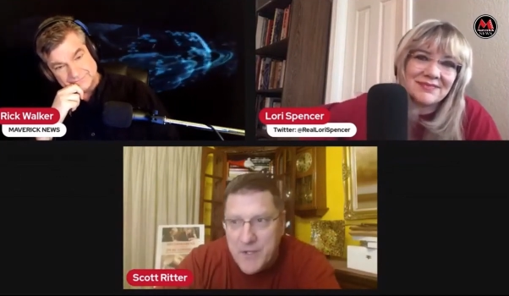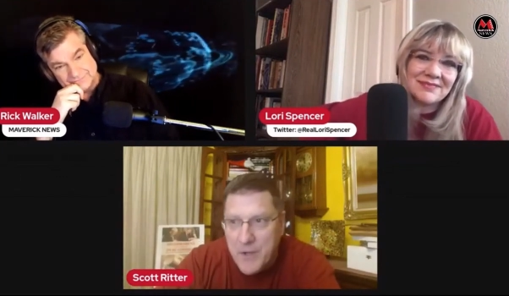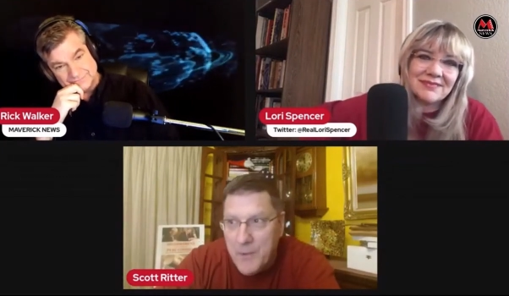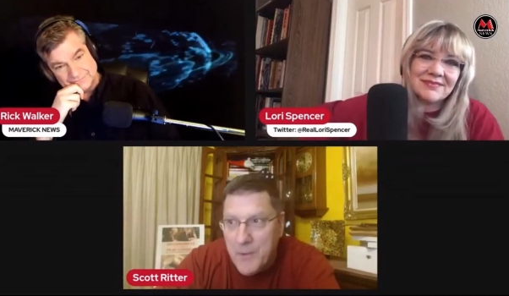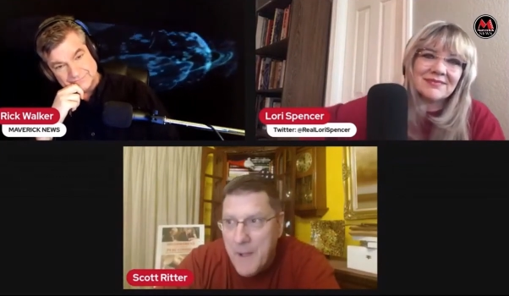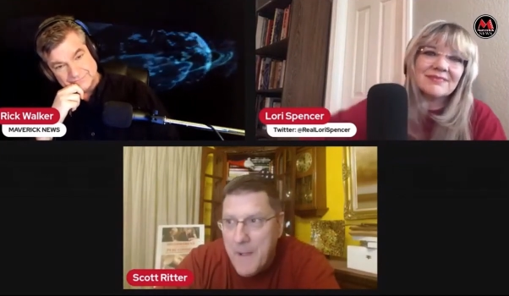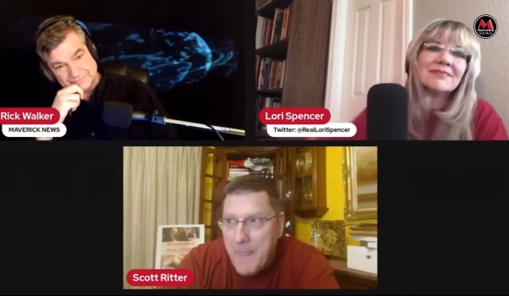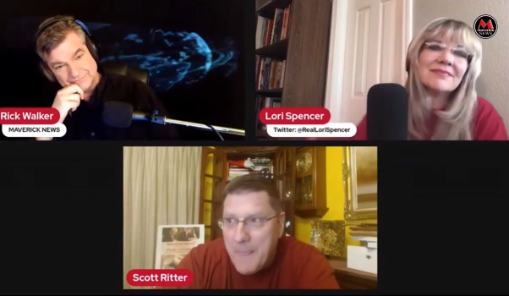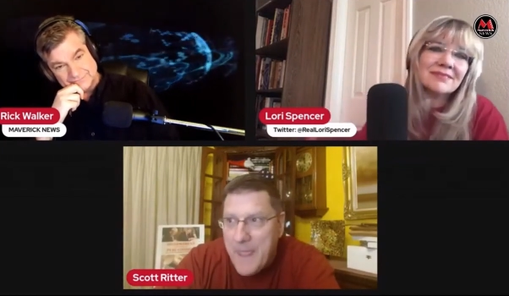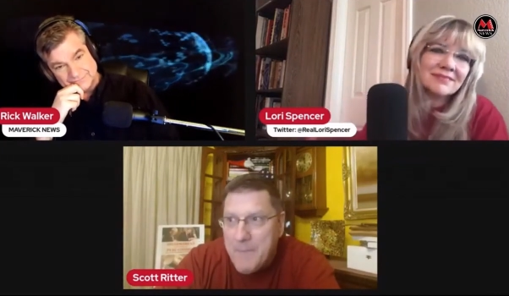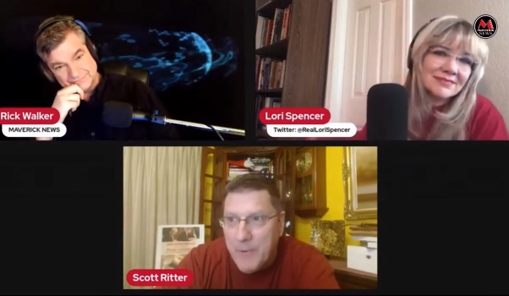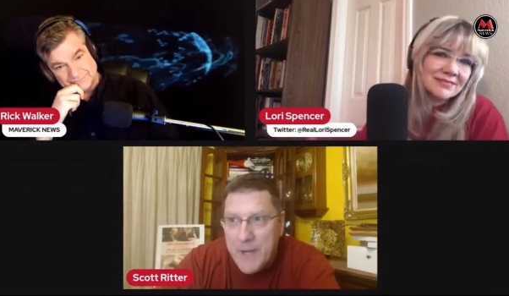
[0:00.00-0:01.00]
Speaker 1: So
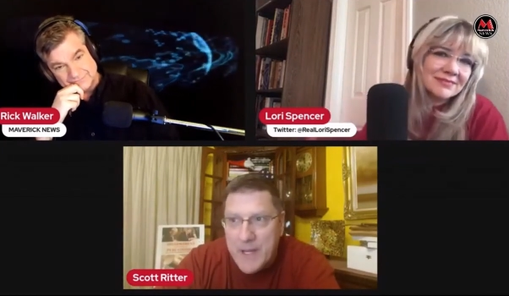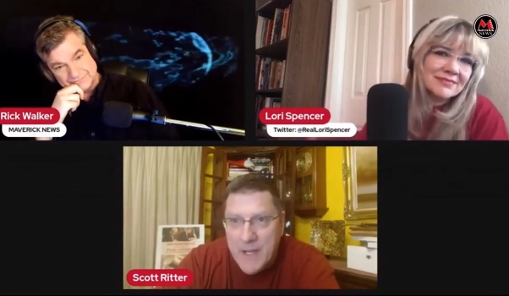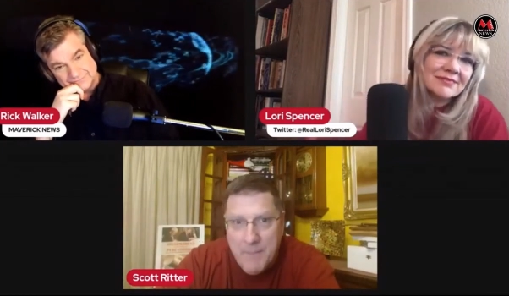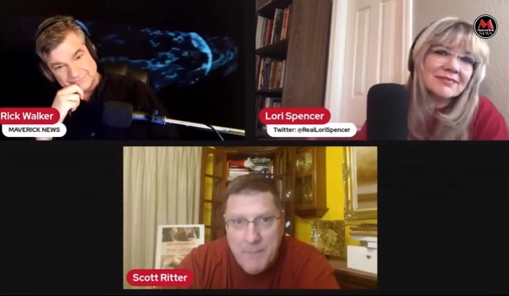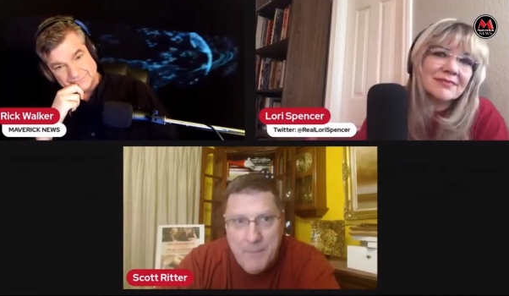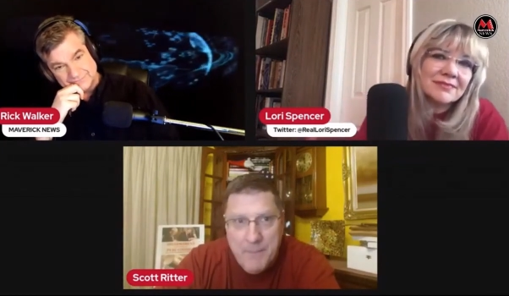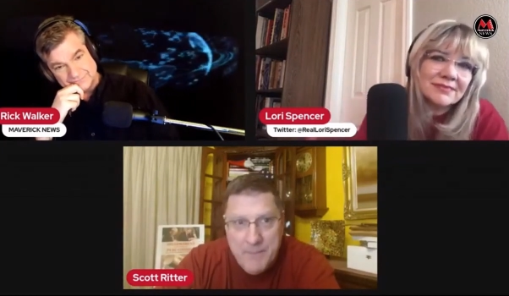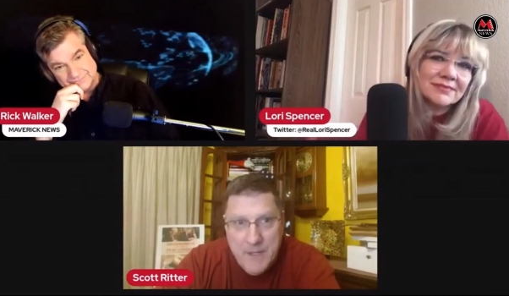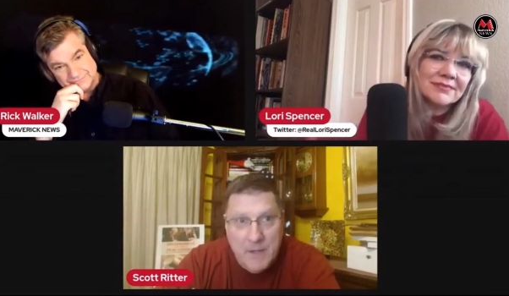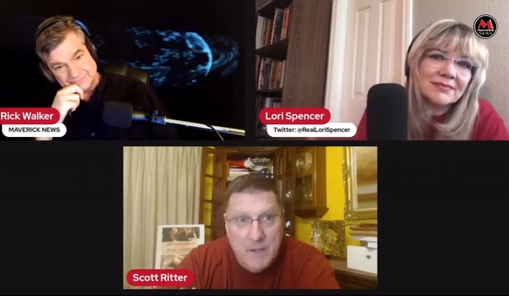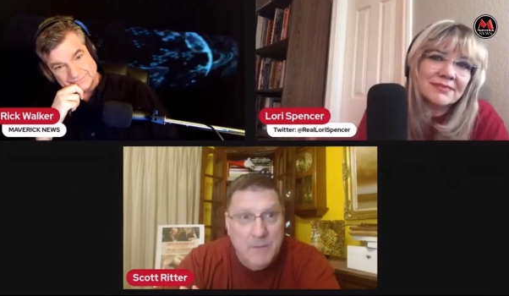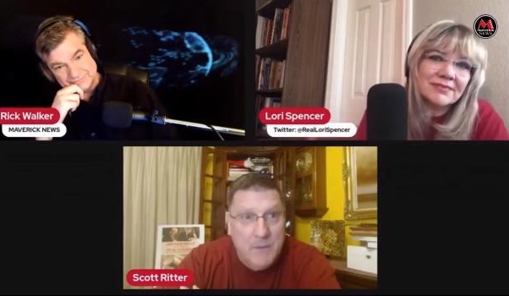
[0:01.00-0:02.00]
they bring up,
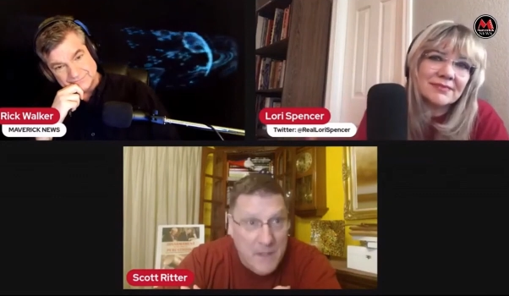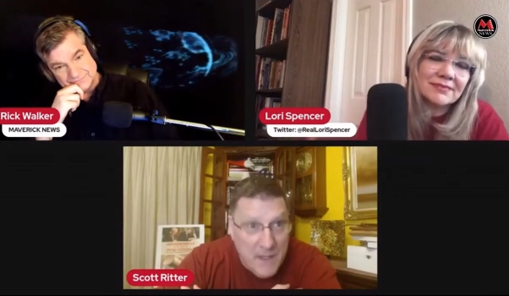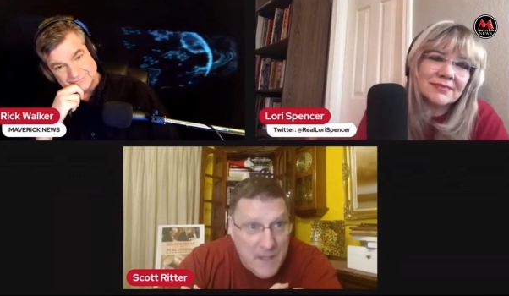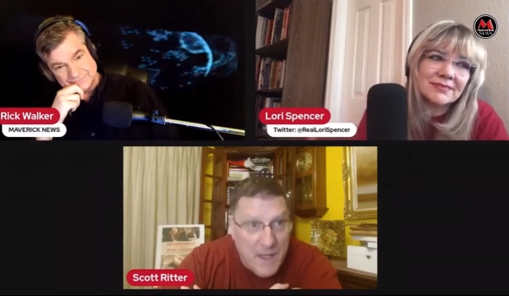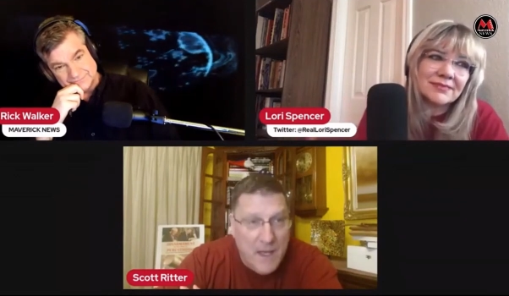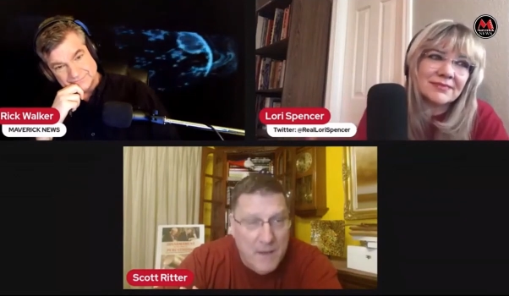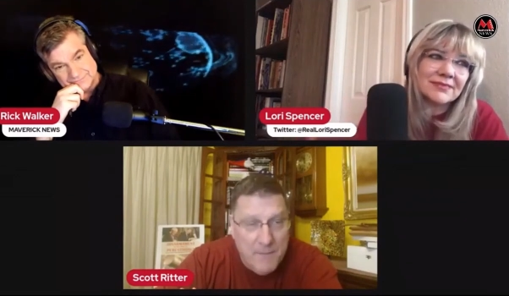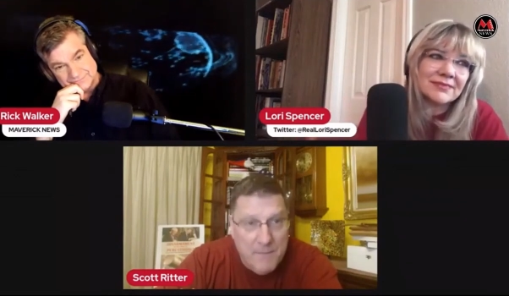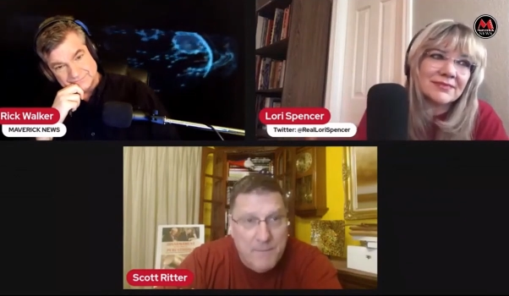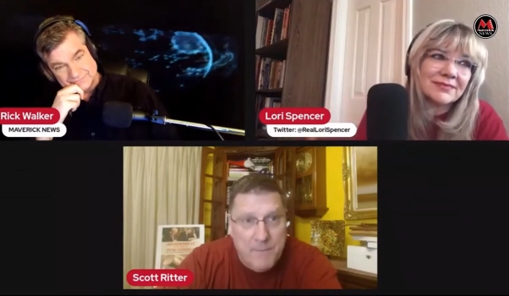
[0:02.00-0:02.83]
you know, uh,